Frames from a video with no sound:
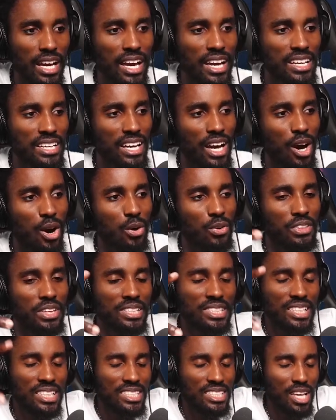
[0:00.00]
Hey yo,
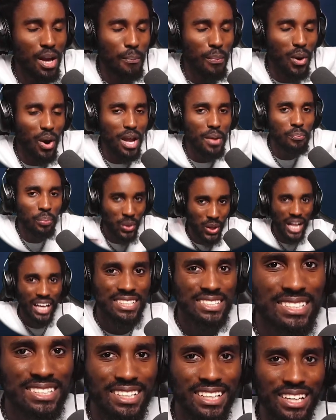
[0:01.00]
this is your boy
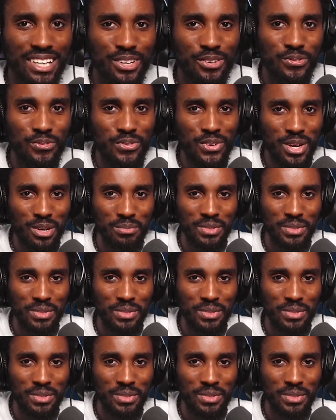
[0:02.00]
Plexity, you feel